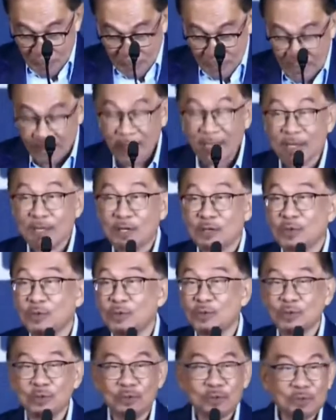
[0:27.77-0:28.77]
Thank
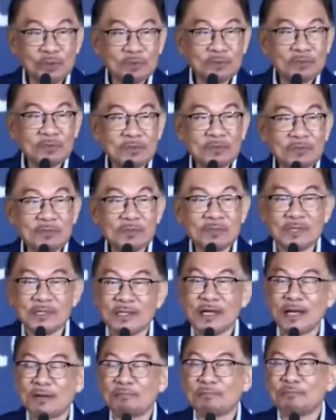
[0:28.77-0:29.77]
you,
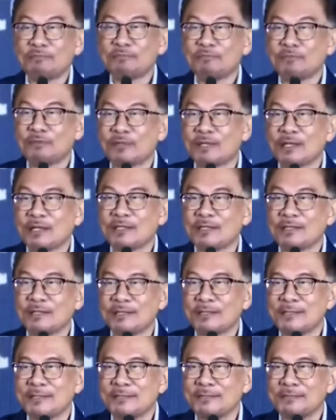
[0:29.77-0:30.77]
Ziyap, for that
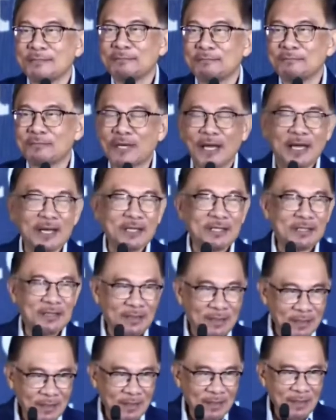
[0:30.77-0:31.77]
kind
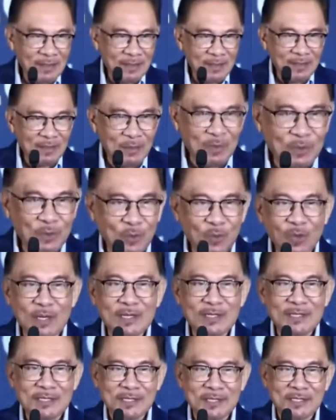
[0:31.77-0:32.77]

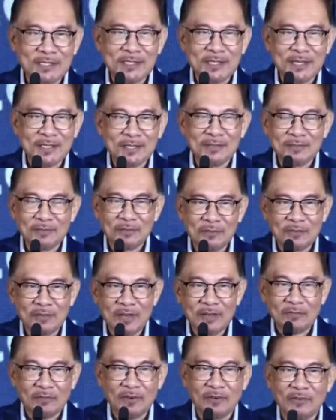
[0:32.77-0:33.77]
words
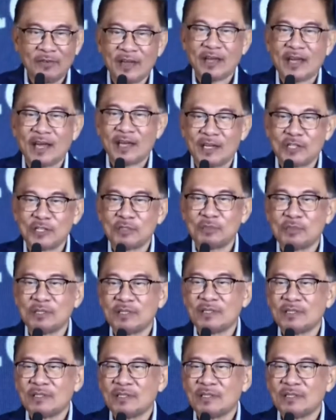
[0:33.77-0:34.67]
of encouragement.